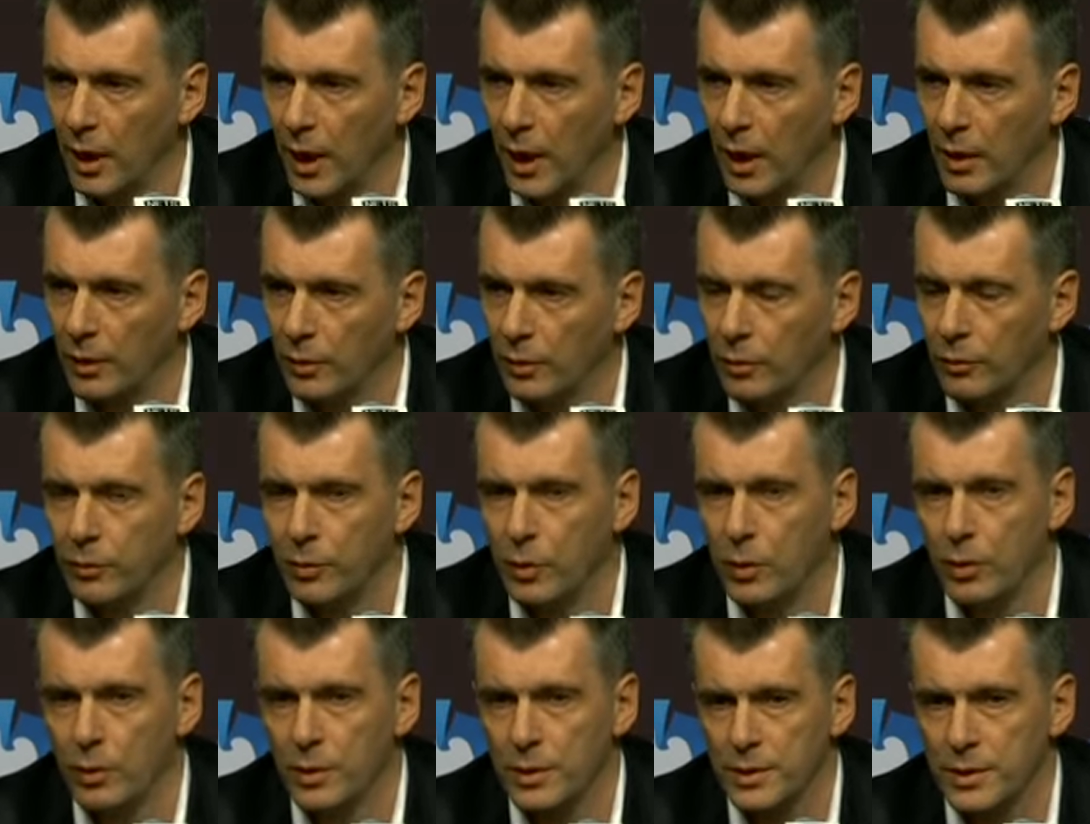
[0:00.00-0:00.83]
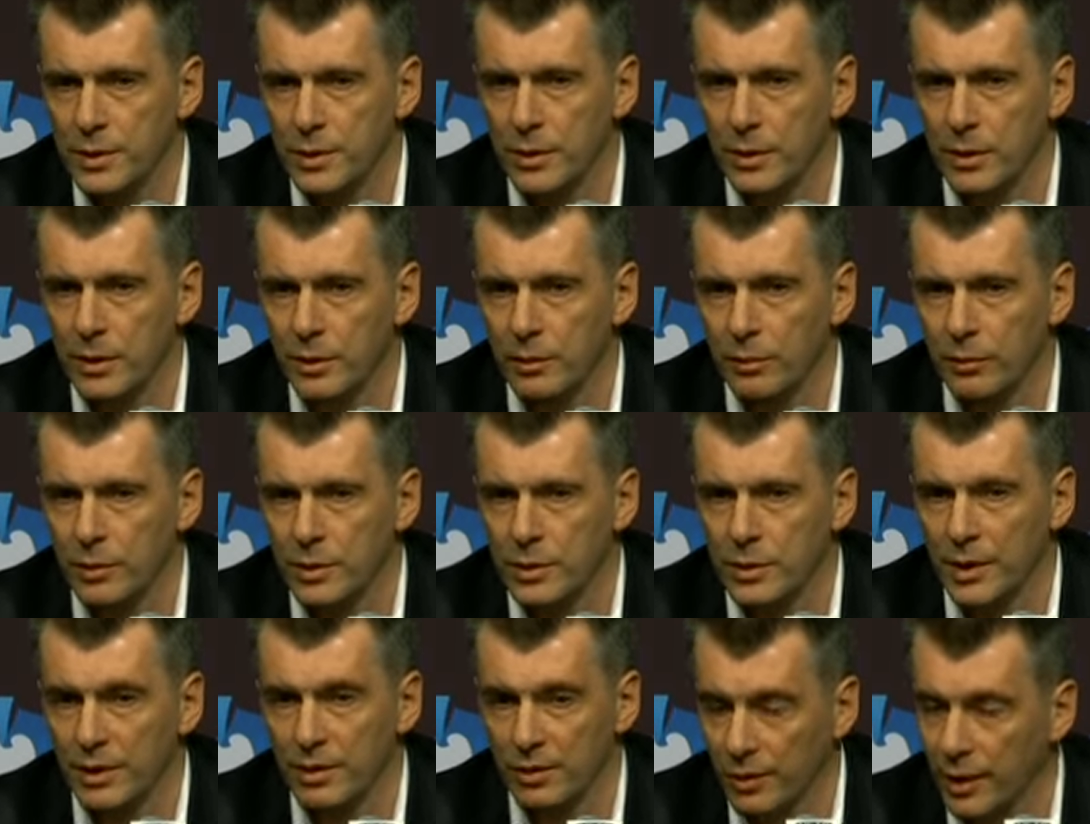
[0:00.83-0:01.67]
And of course, it
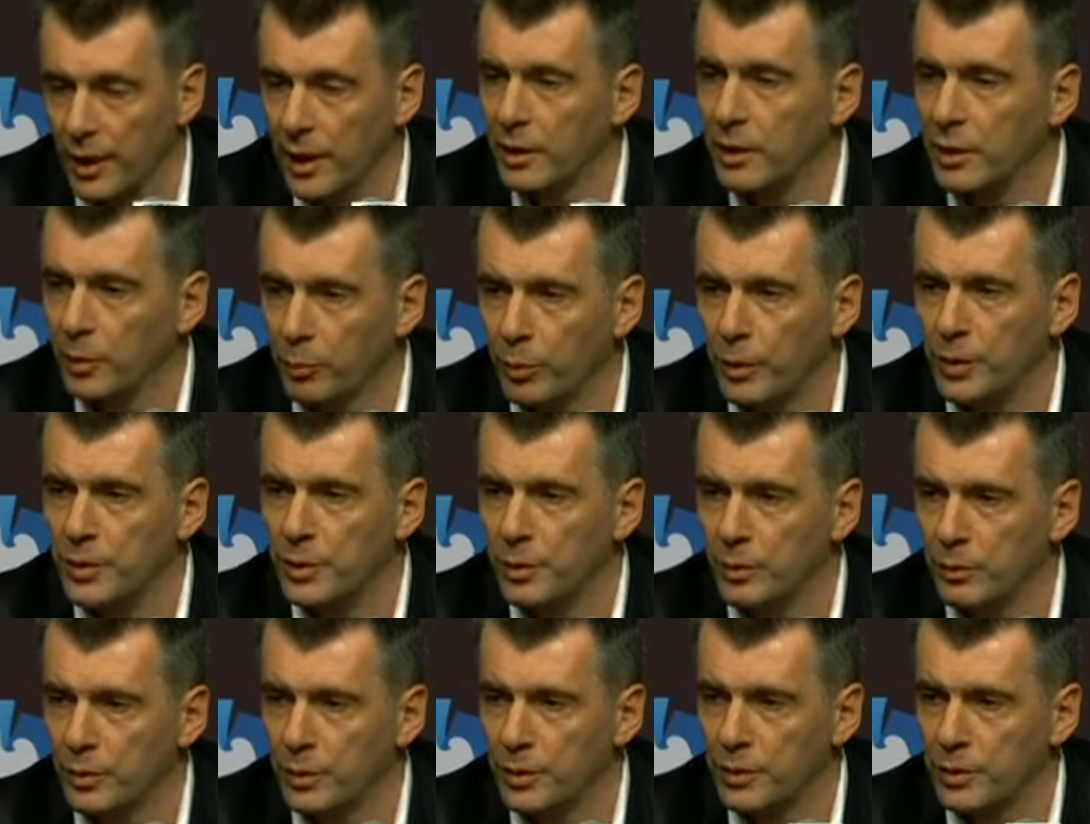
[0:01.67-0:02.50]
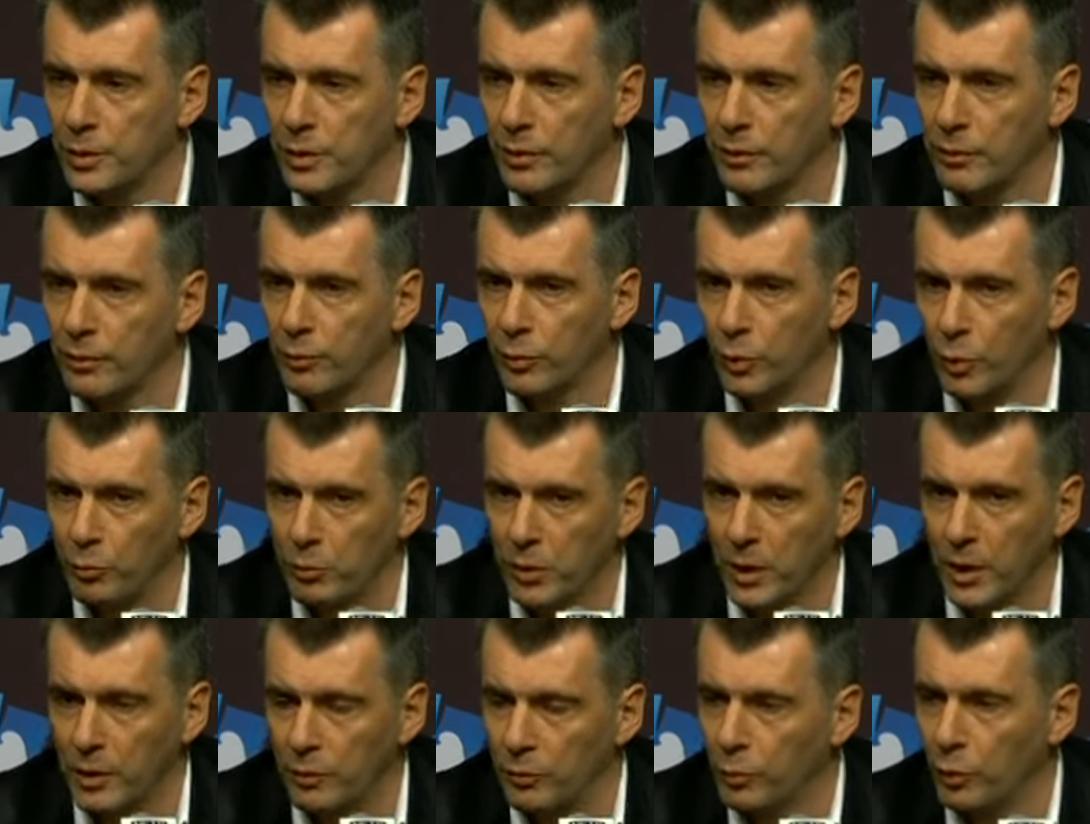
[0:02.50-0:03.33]
was a great opportunity for
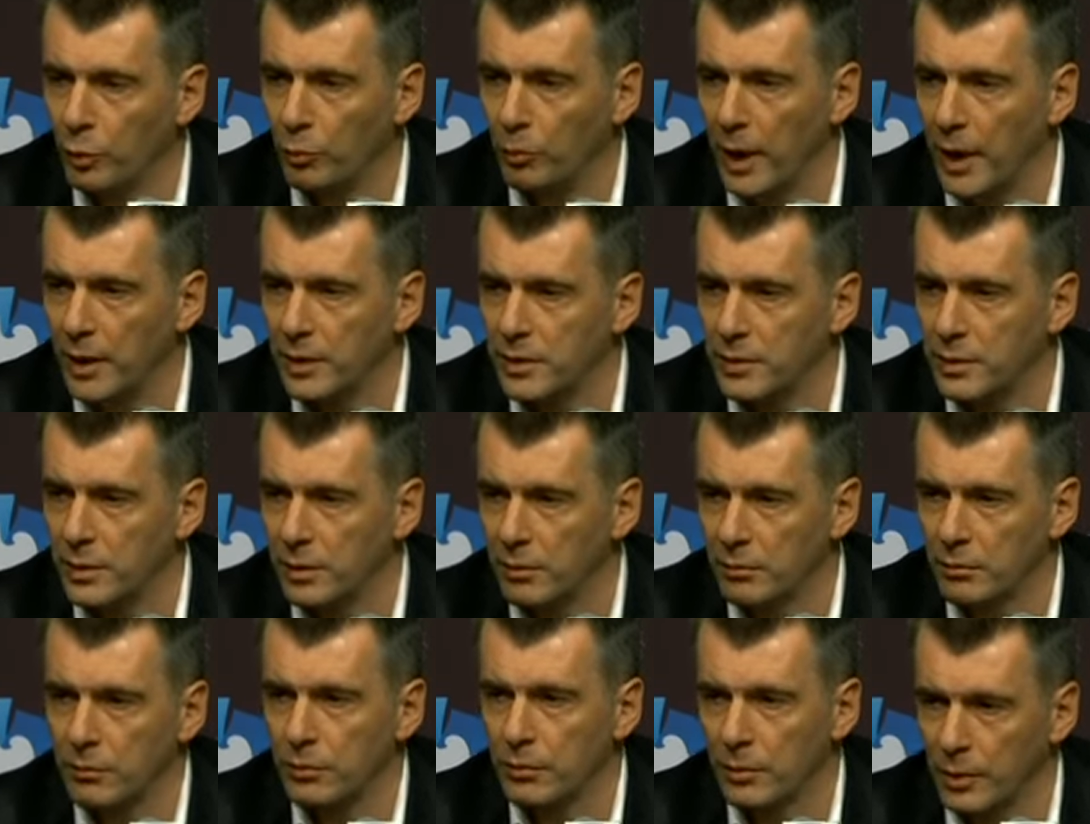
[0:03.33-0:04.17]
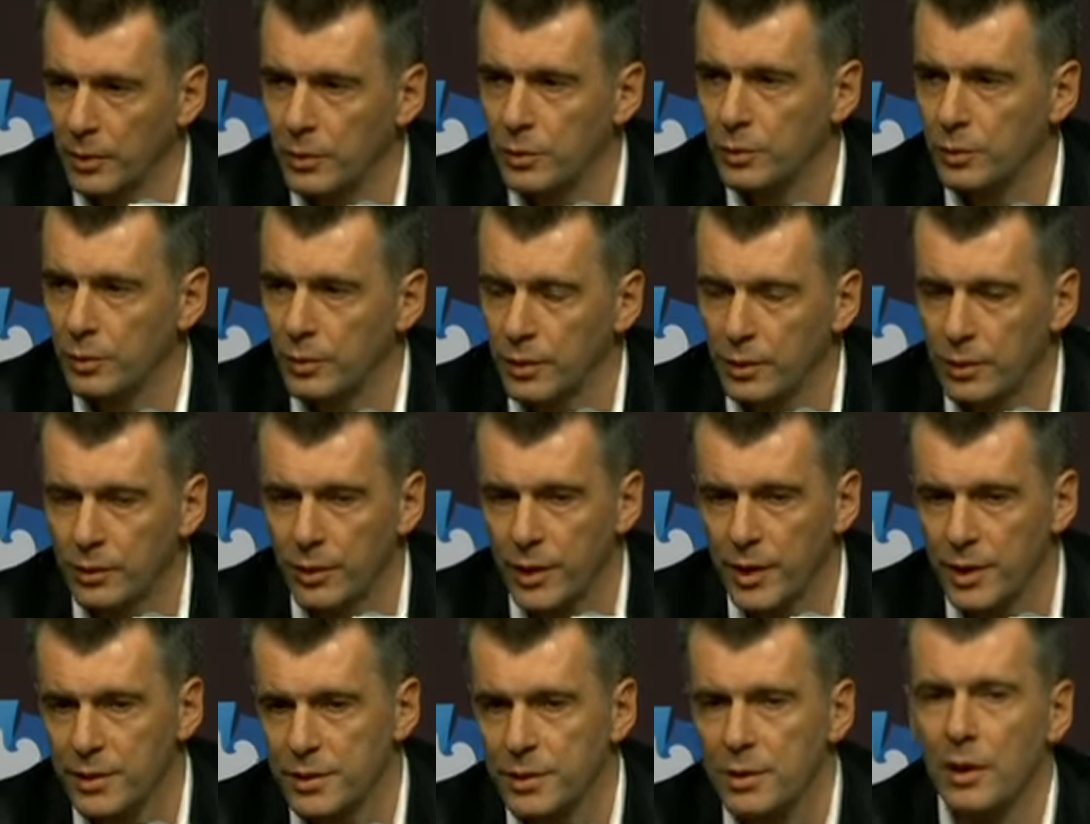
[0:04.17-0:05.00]
me and for my team uh, to
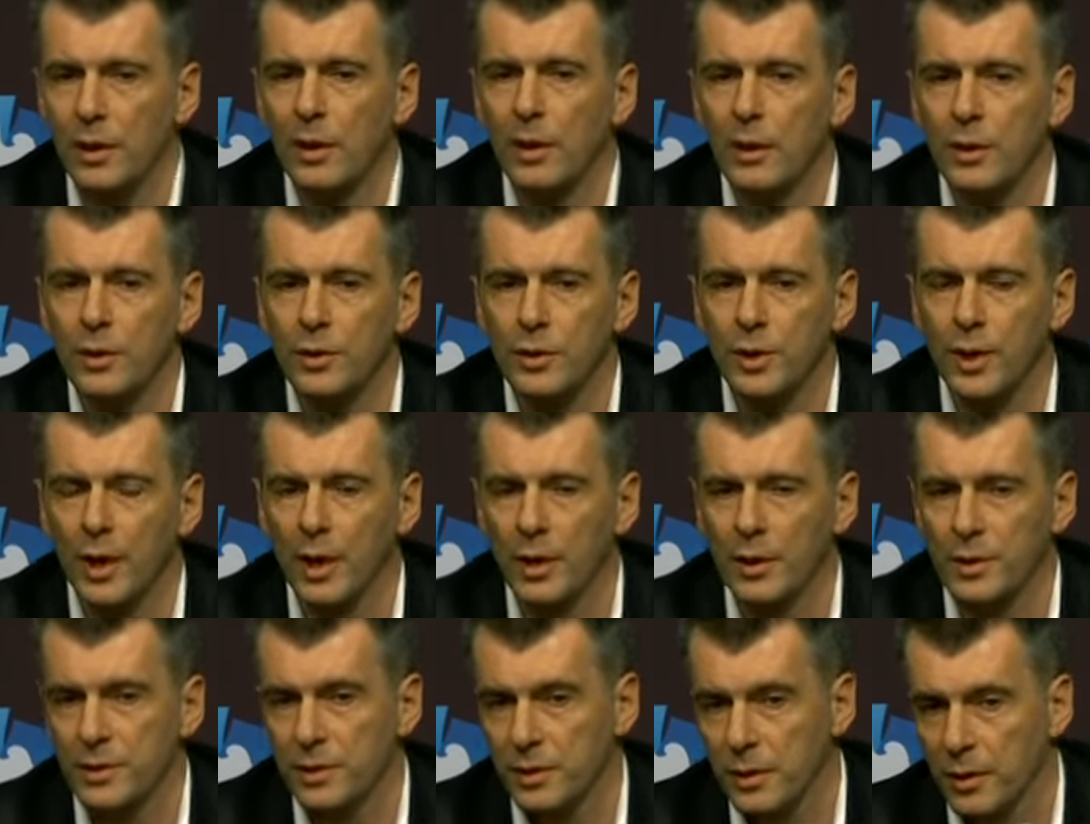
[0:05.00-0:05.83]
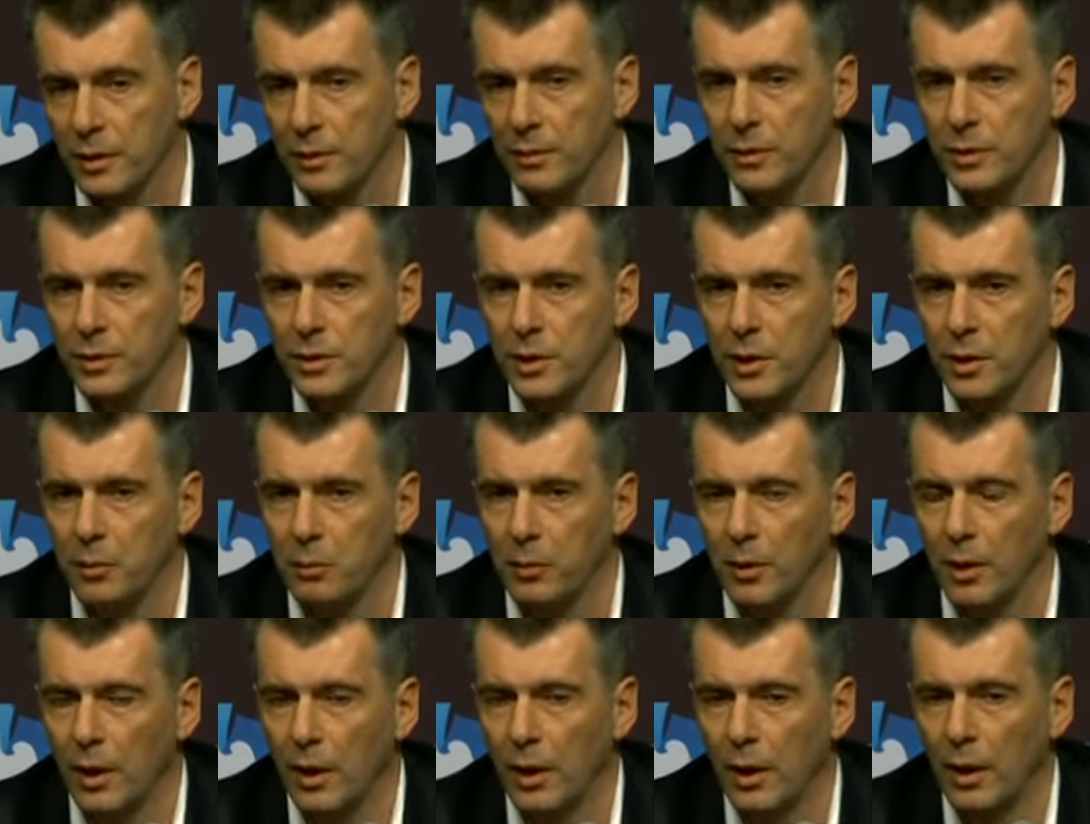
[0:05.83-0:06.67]
increase shares in the
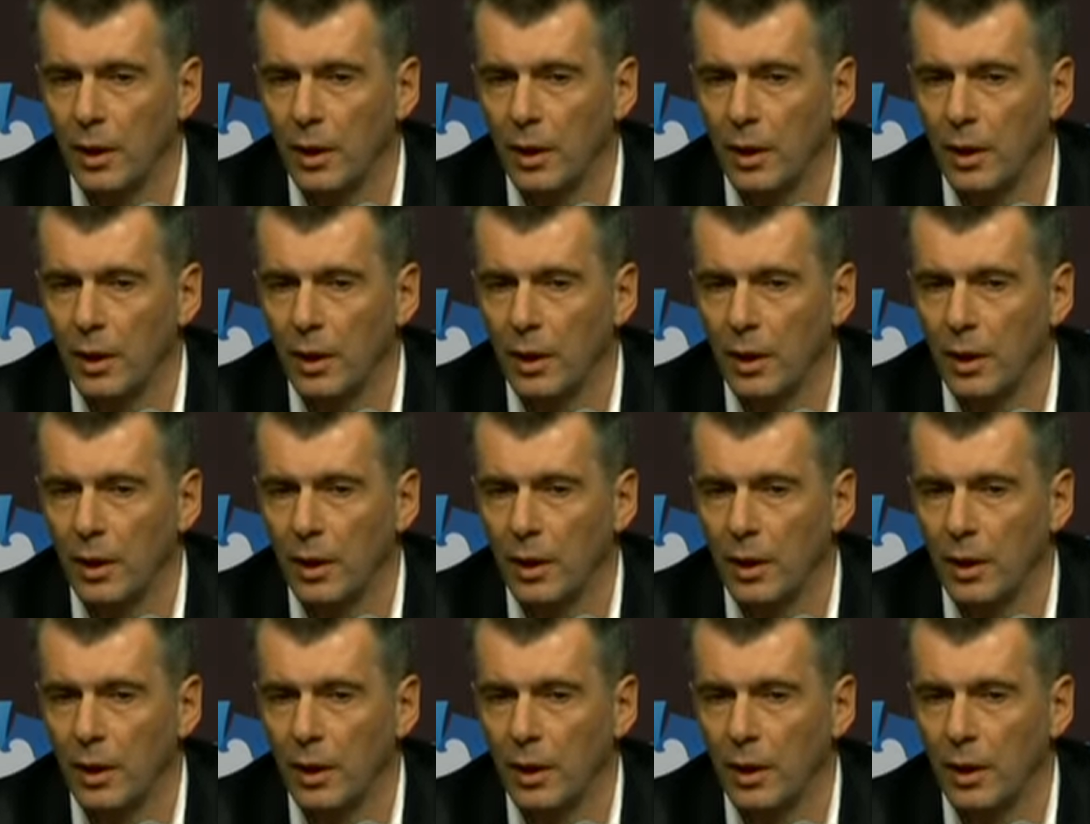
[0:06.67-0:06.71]
team.